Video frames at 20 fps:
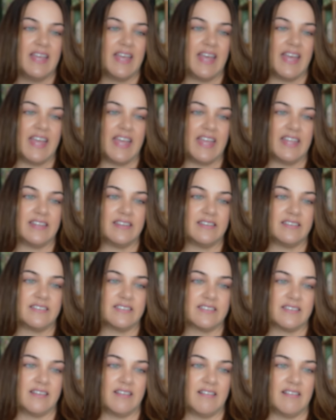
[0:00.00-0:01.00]

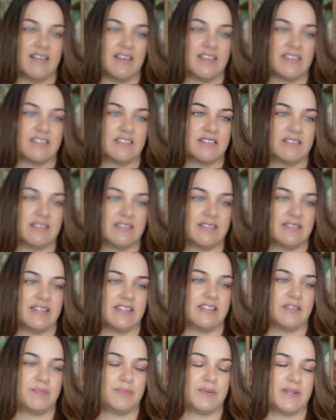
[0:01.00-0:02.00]
and I thought, oh,
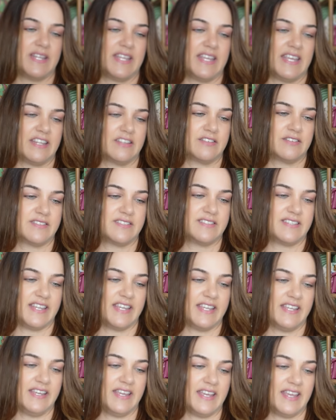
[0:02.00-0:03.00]
that's pretty
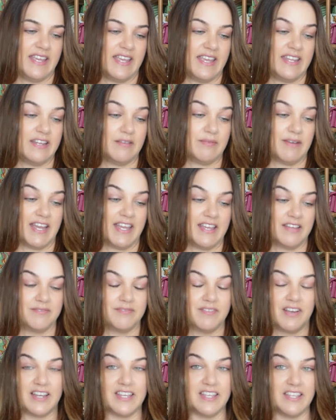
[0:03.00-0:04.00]
interesting. Anyway,
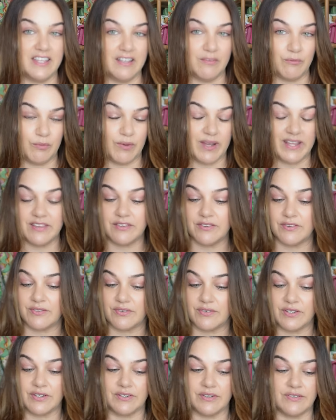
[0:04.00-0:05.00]
I went
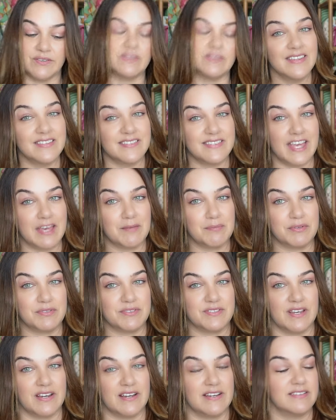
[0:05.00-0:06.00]
through the sample
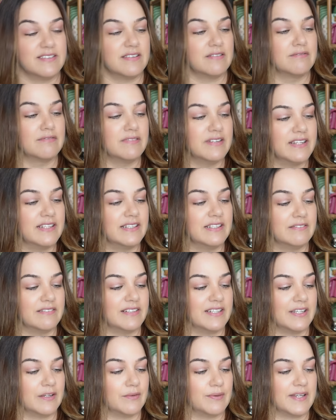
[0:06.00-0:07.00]
size really,
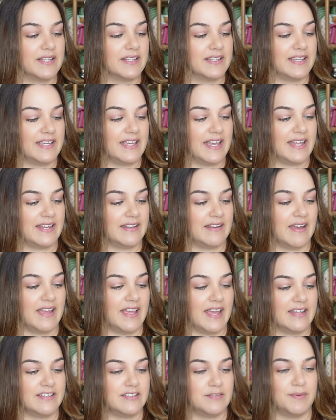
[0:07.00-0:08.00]
really quickly, and I
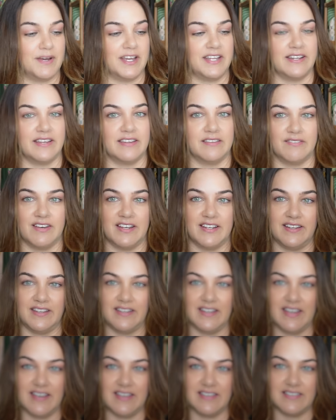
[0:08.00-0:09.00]
had to buy another one.
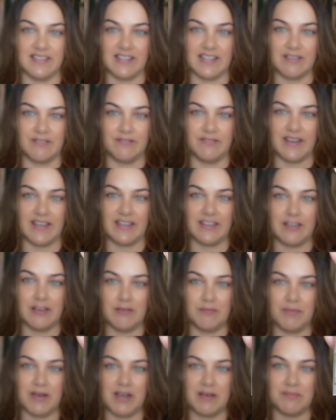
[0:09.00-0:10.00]
It has like a
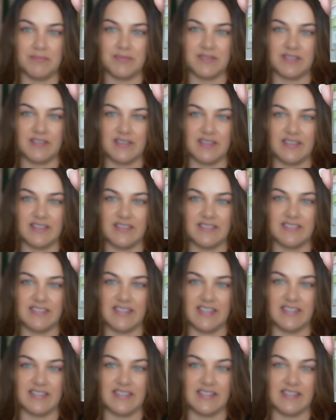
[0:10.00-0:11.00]
vacuum pump, so you can
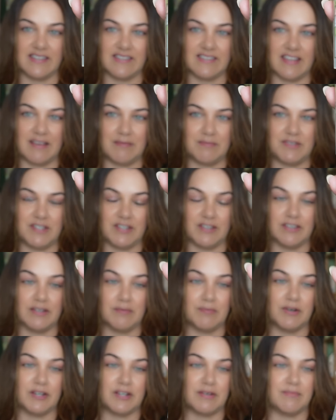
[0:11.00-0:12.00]
see that it's empty on the
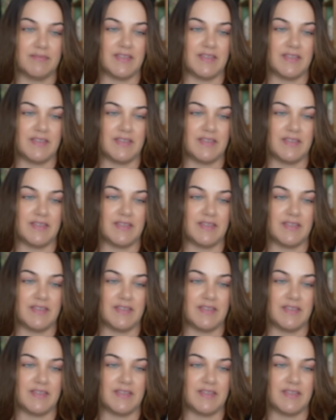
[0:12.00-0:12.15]
bottom